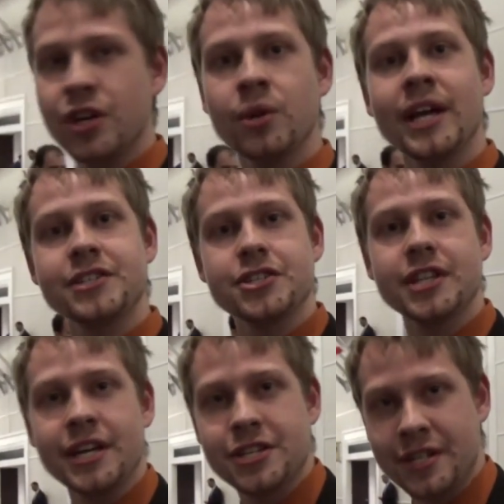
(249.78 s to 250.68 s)
no
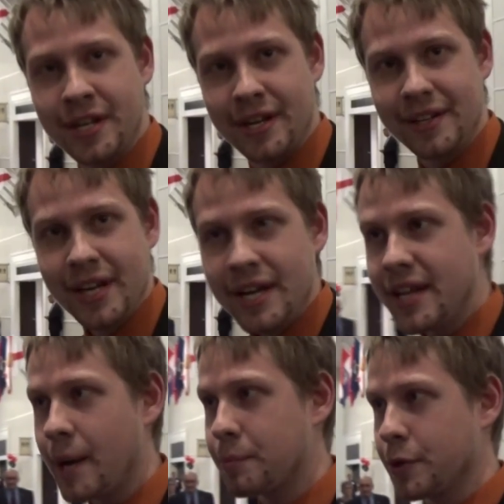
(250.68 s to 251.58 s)
legislation in it.
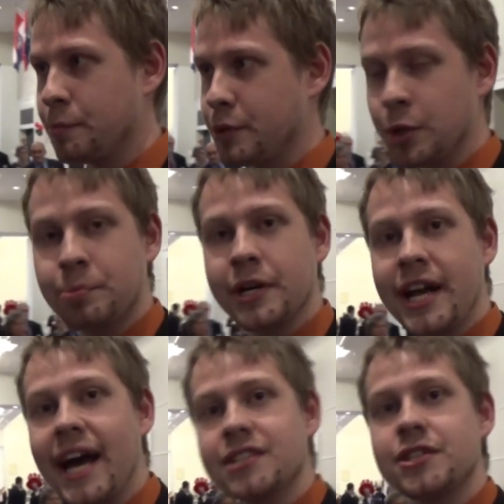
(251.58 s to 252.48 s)
That
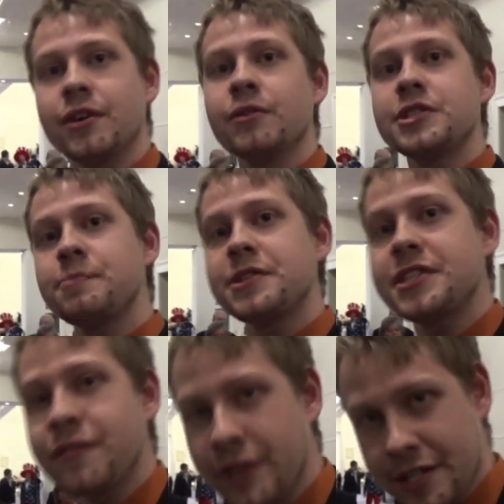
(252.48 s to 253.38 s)
blueprint has no
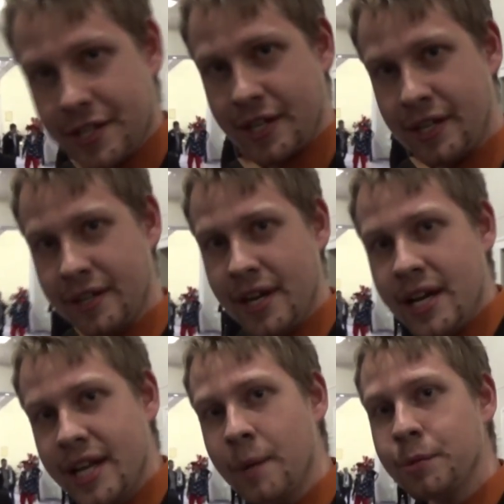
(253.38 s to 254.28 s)
specifics in it.
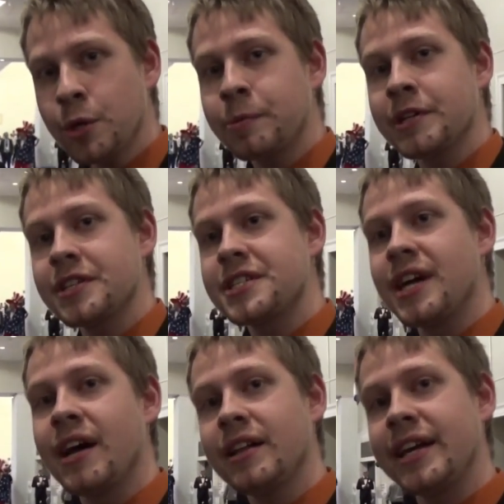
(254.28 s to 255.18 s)
That blueprint does
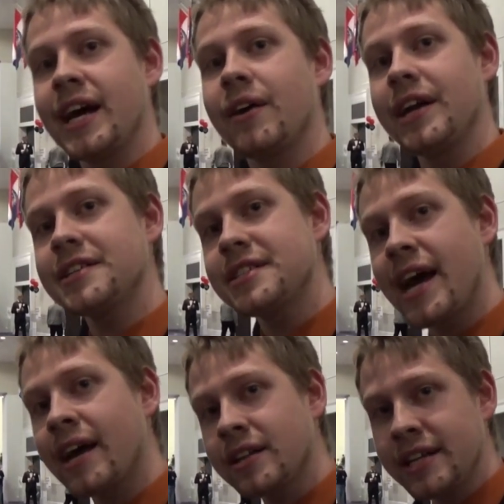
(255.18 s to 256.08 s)
not lay out
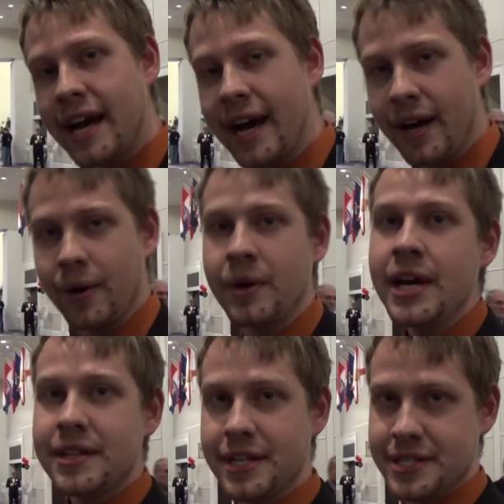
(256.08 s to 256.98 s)
exactly how
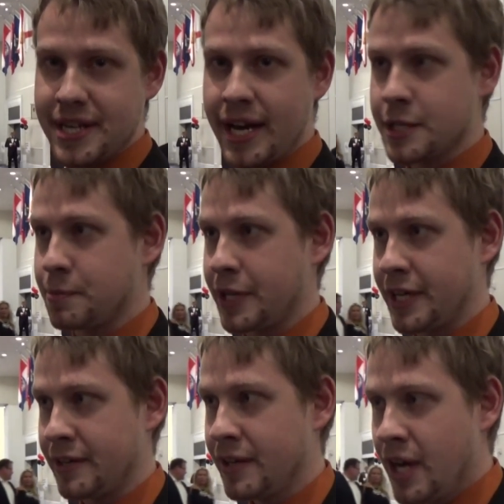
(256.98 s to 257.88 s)
this tax plan,